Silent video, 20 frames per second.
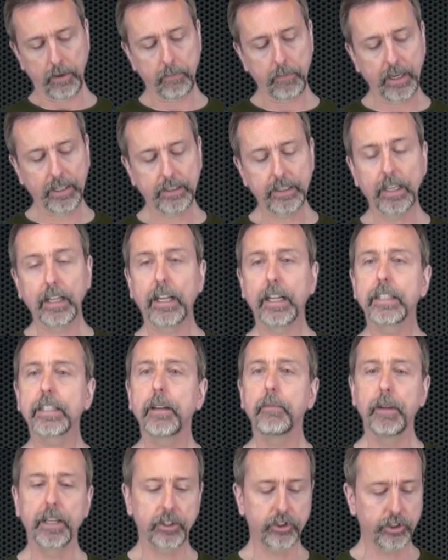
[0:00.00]
Main thing, as
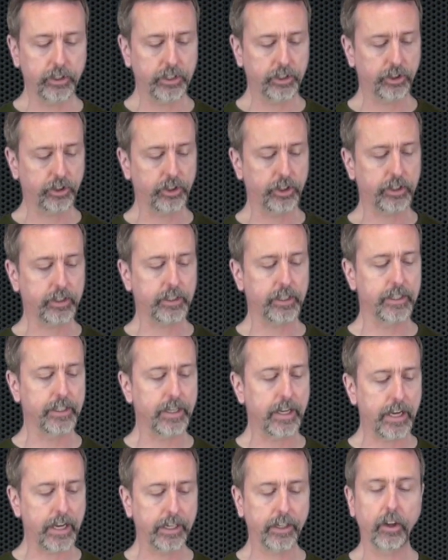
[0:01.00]
I mentioned, is just to
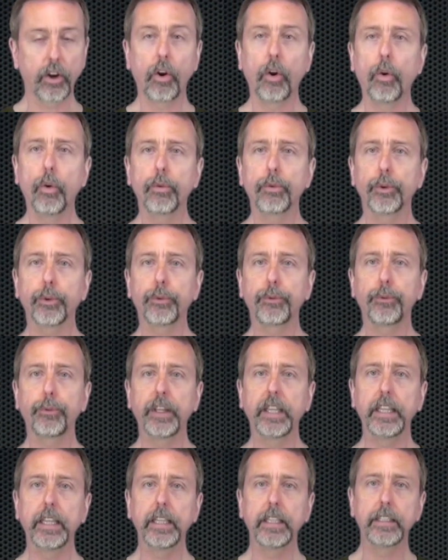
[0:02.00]
not
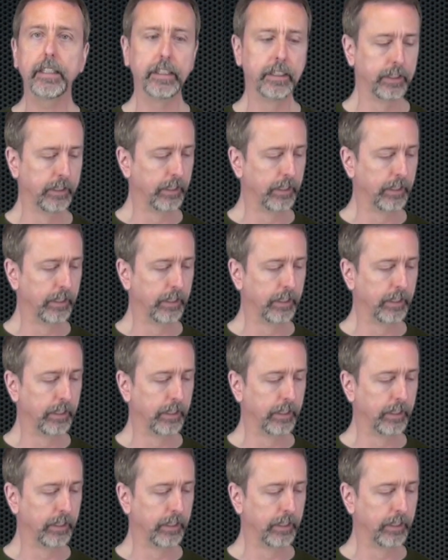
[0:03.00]
overfeed,